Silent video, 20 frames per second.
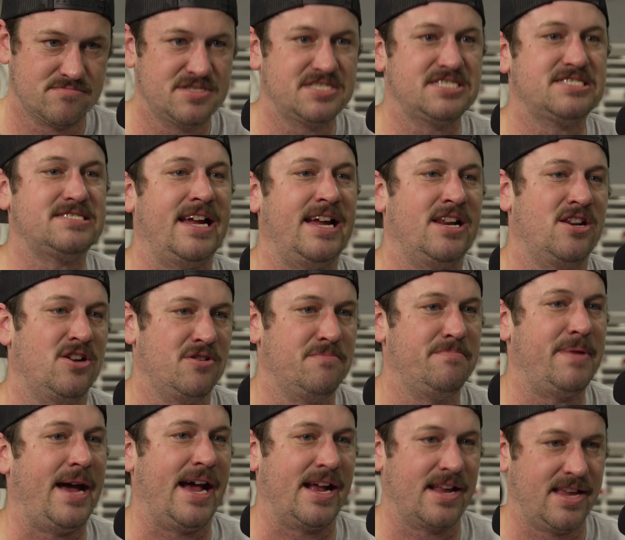standard
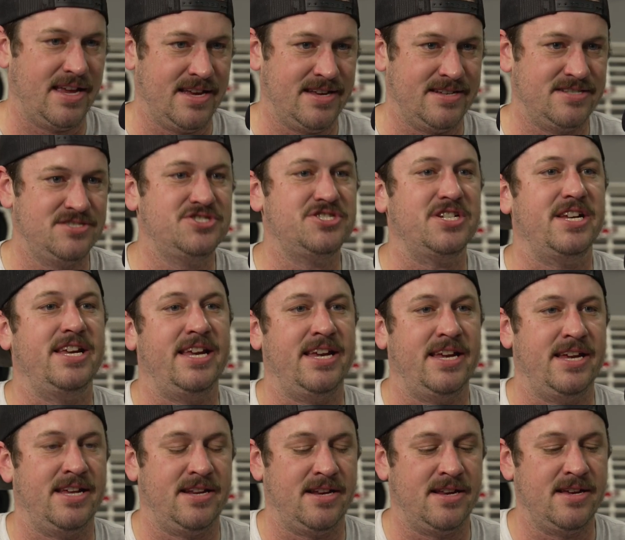package
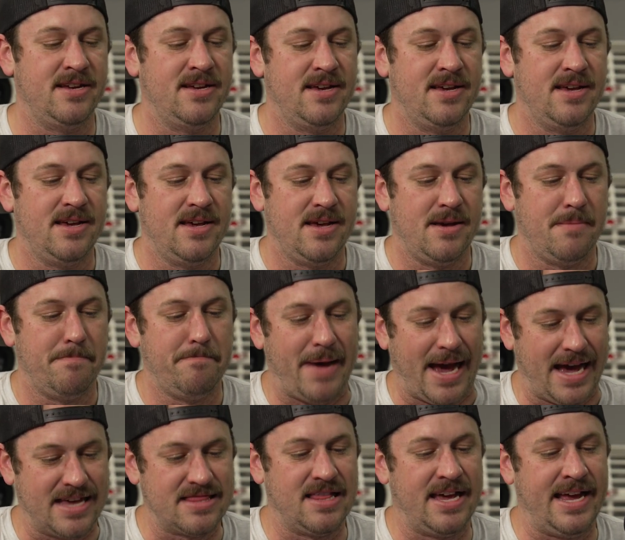in
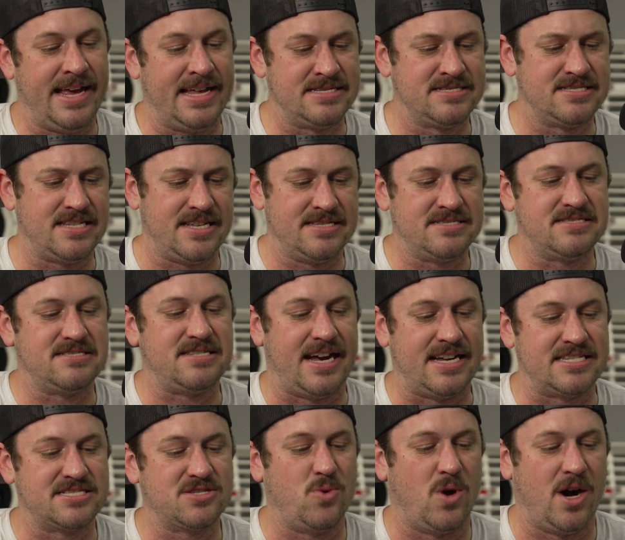Badlands and
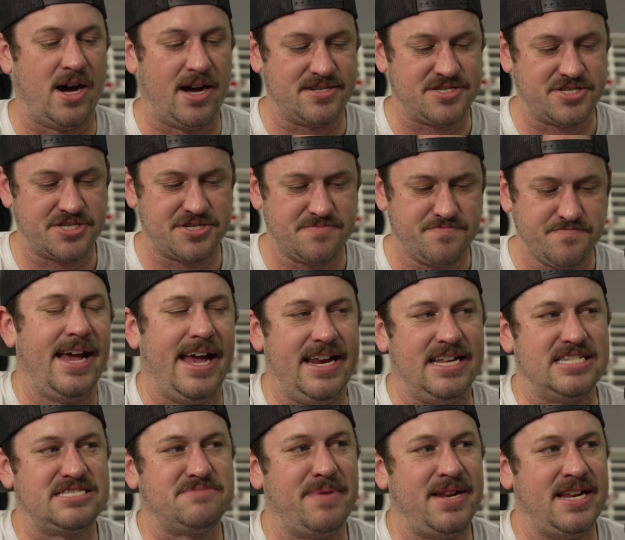Sasquatch. And
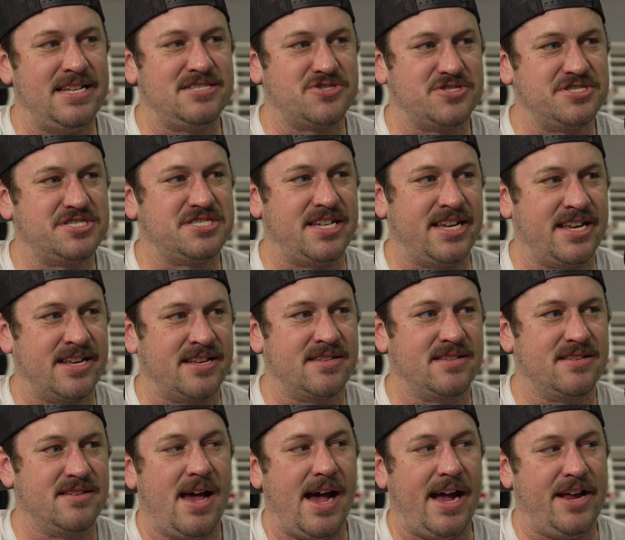it's been
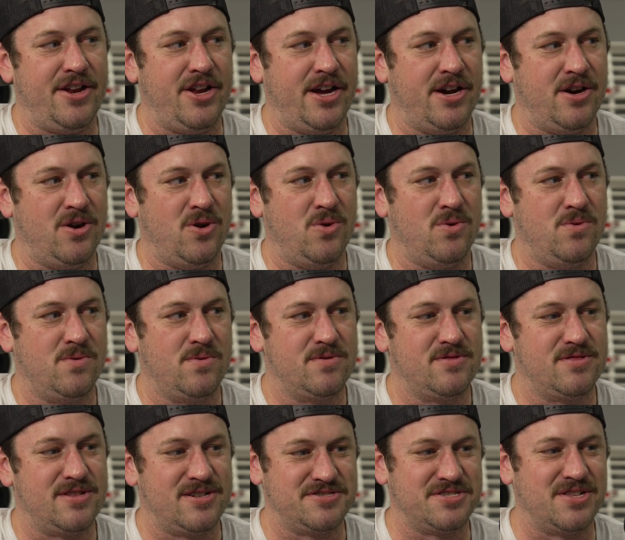interesting. I know
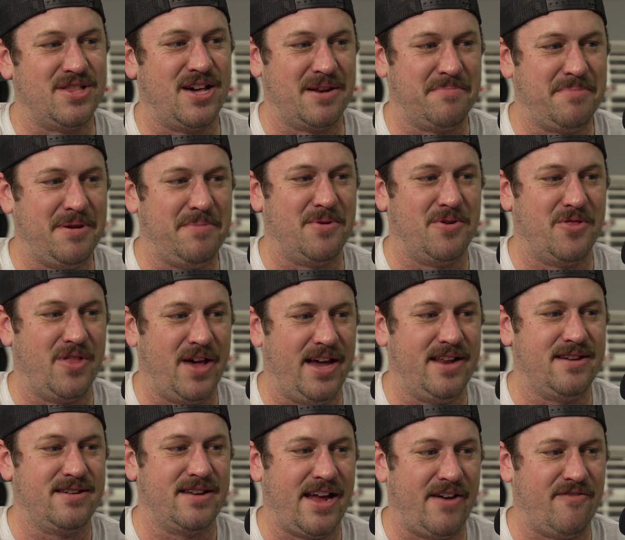there's a lot of people
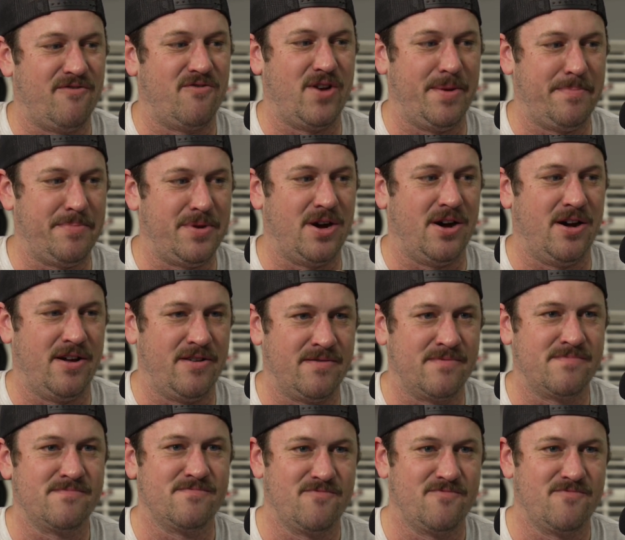that have ripped on